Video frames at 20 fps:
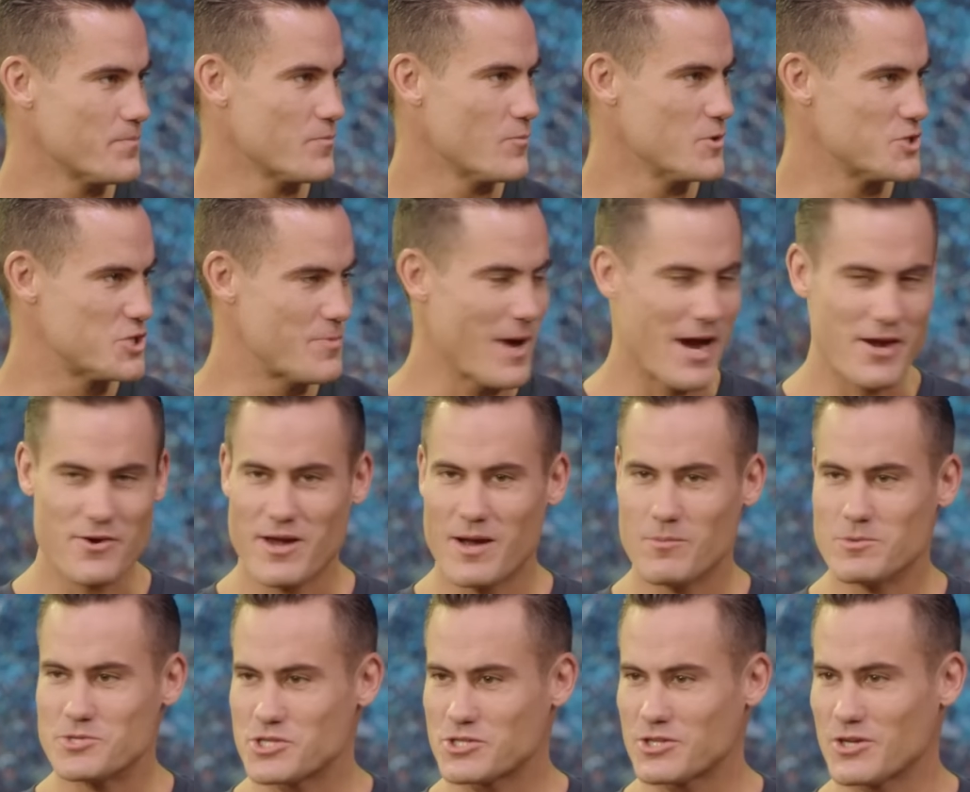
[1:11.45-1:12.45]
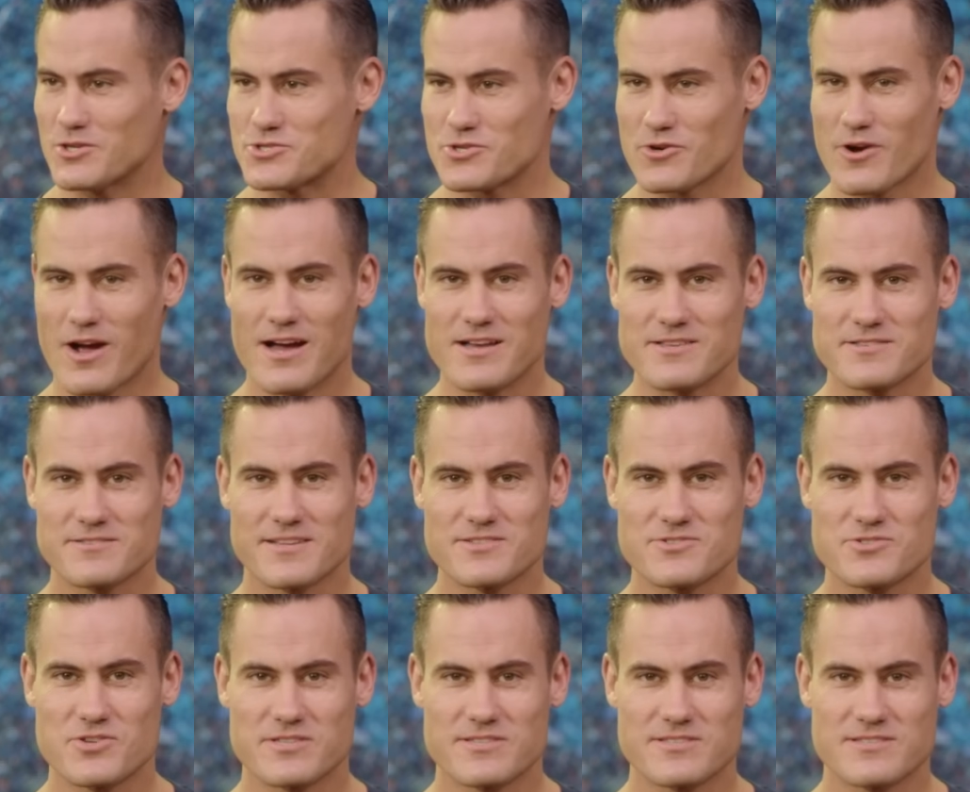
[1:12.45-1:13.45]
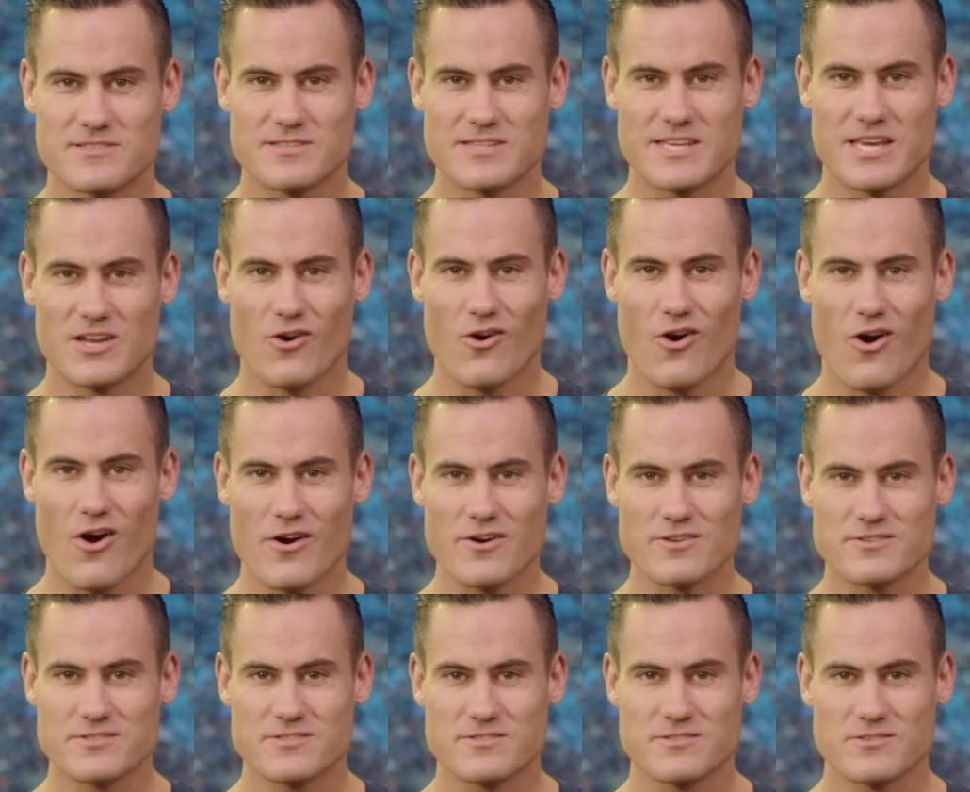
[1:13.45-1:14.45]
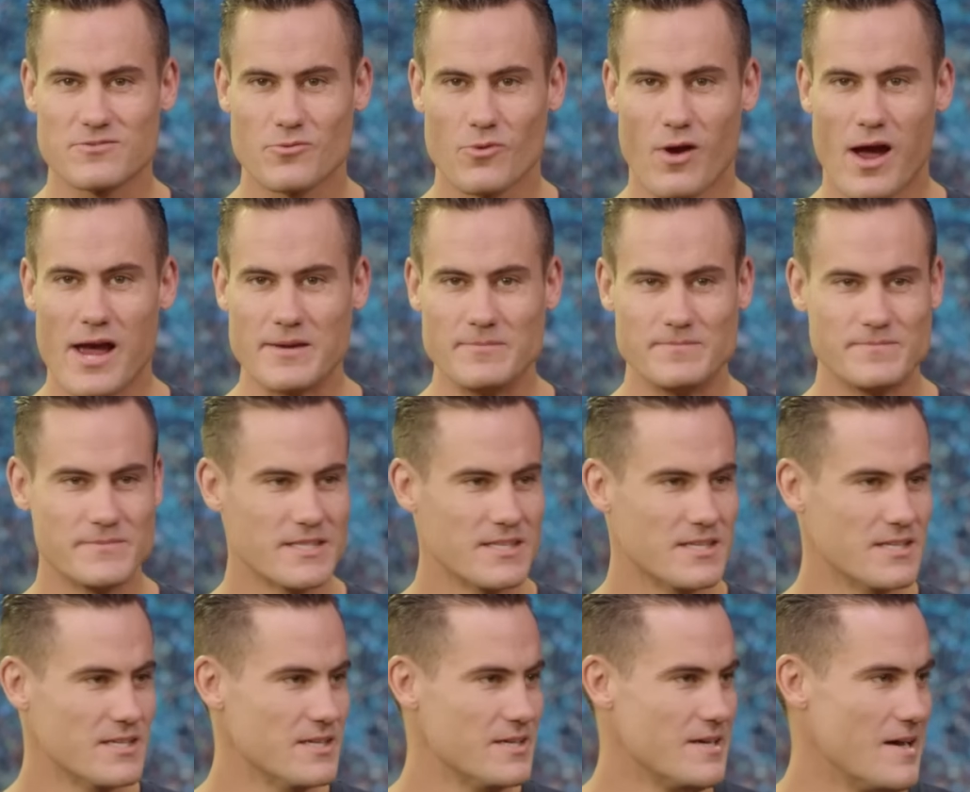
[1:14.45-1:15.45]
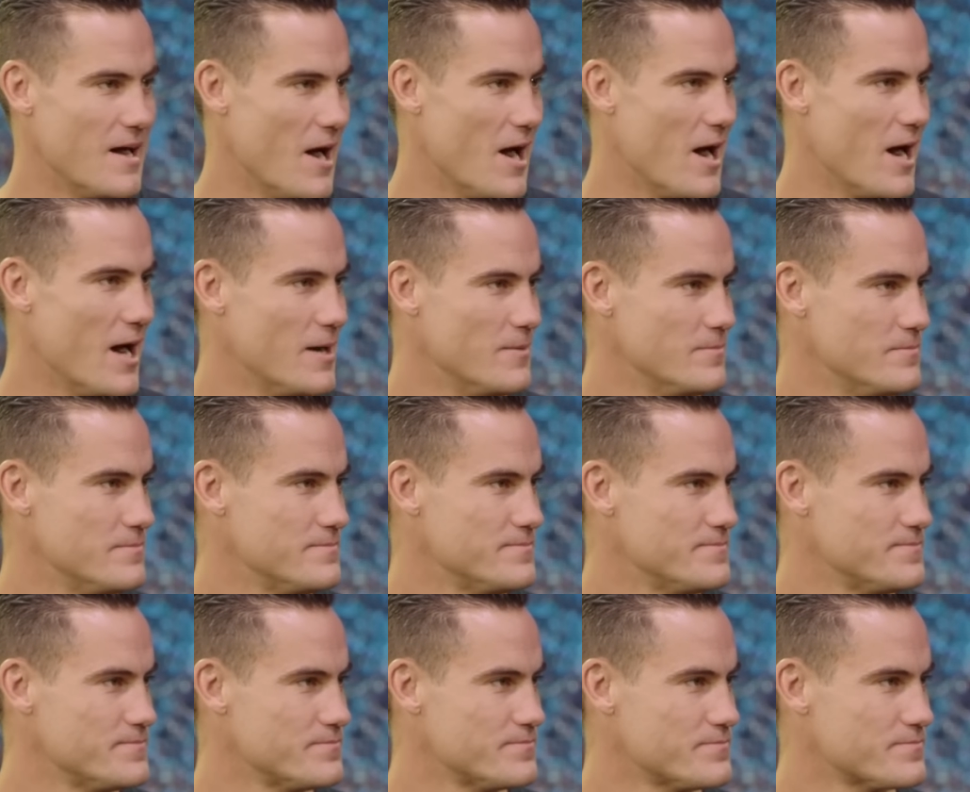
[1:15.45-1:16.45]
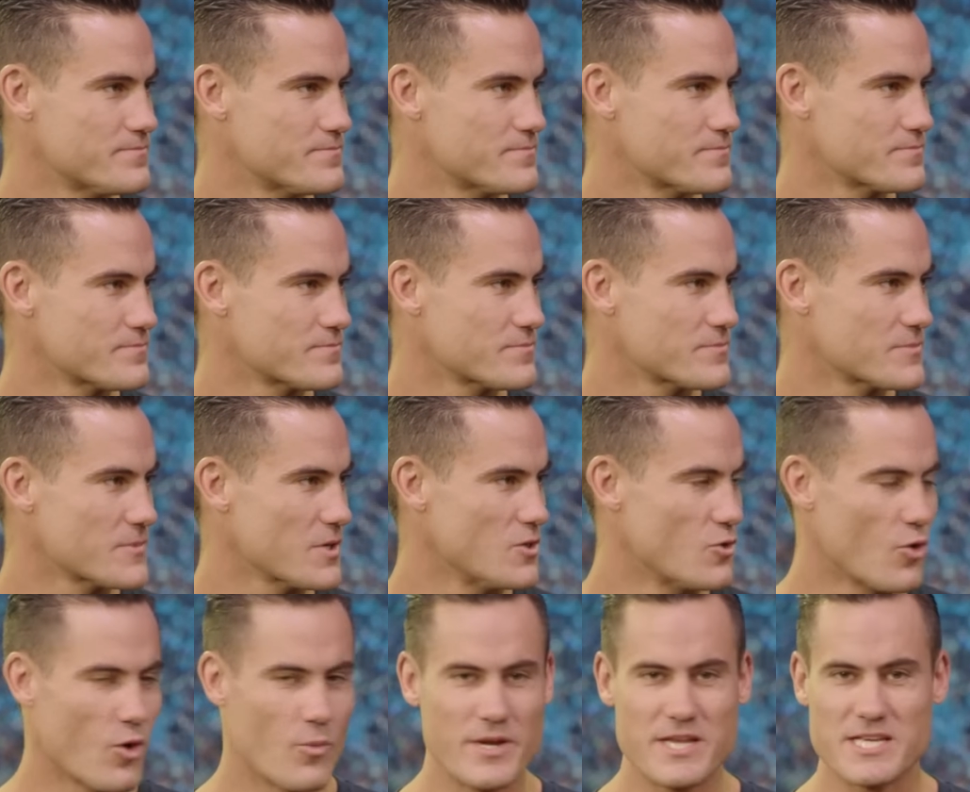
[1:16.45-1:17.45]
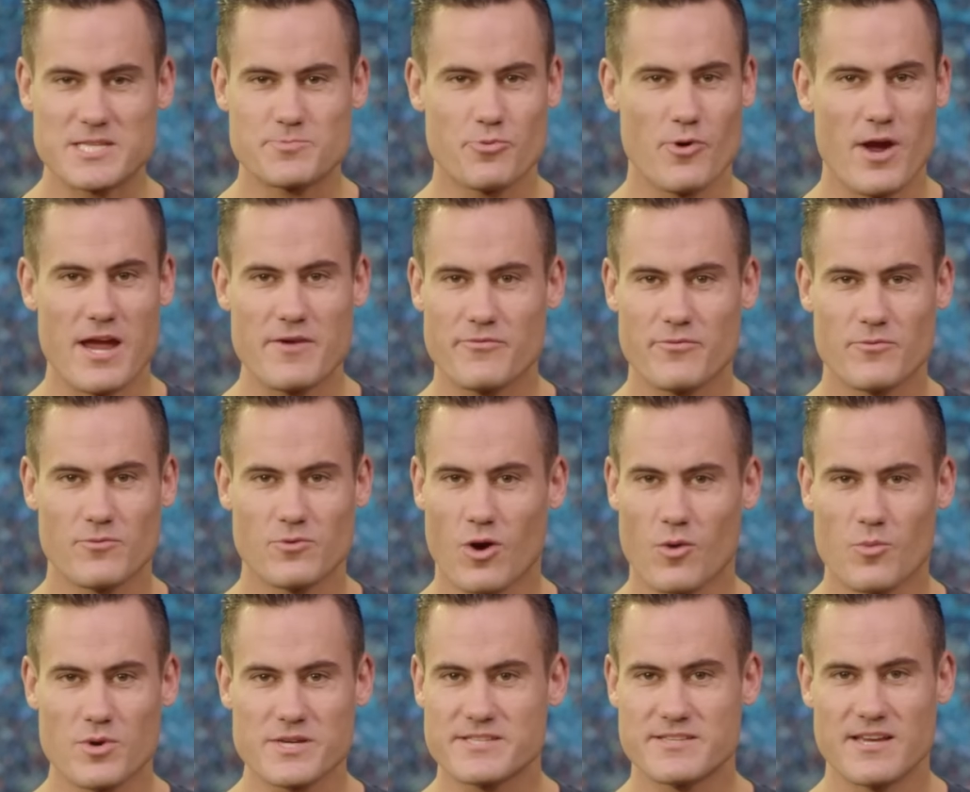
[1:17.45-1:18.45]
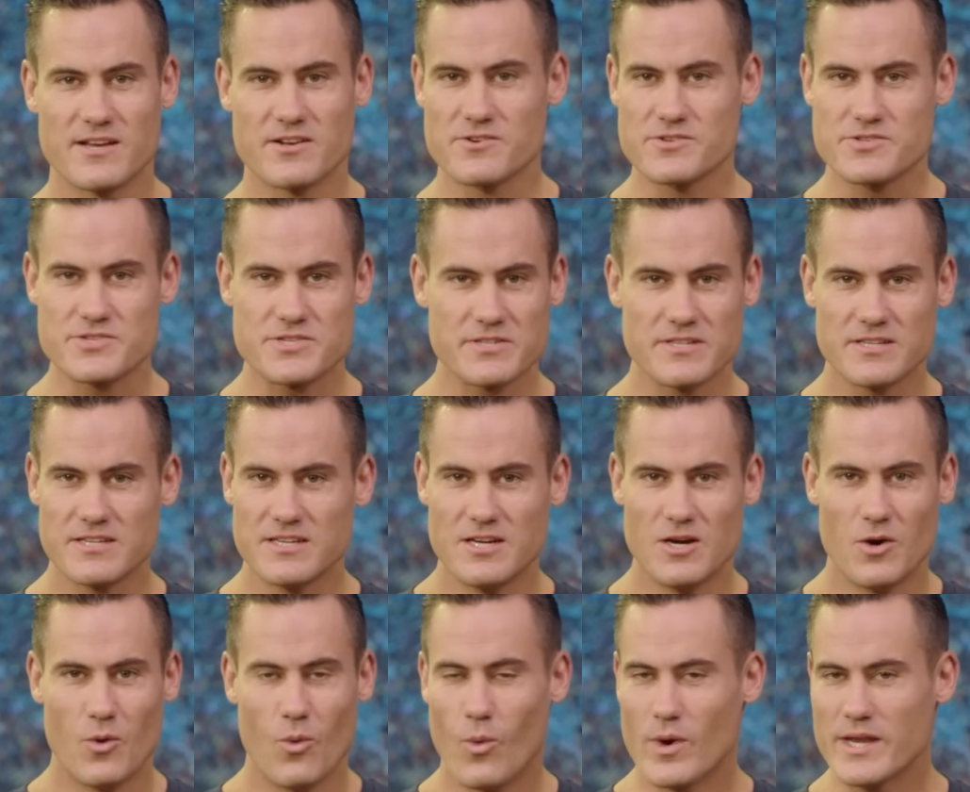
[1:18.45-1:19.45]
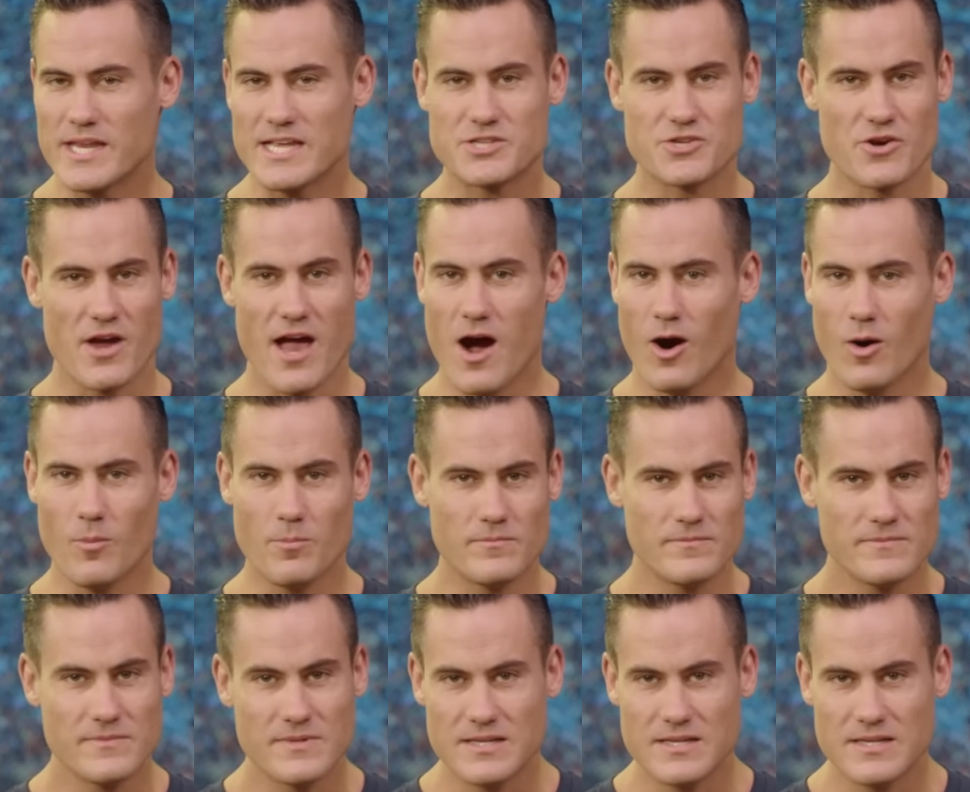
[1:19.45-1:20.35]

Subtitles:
Would you bow your head? Would you close your eyes? Let's just get our hearts right. Lord, we just pray. Lord, we're sinners. We need your help.